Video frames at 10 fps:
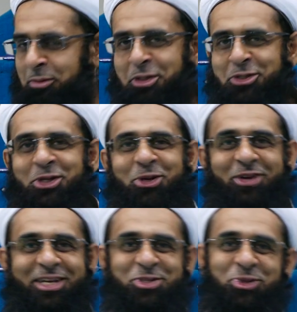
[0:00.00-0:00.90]
because you don't
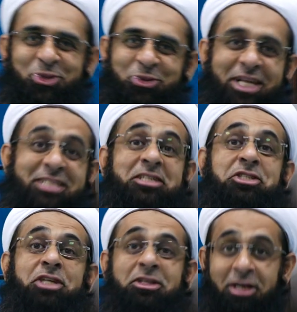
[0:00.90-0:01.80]
get sukoon. That's the
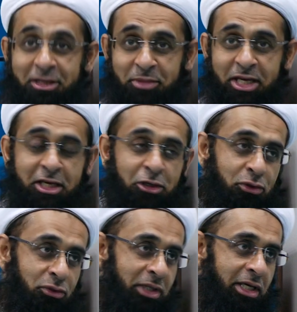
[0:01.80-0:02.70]
shaitan making you
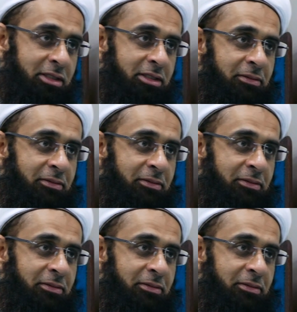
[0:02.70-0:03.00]
do that.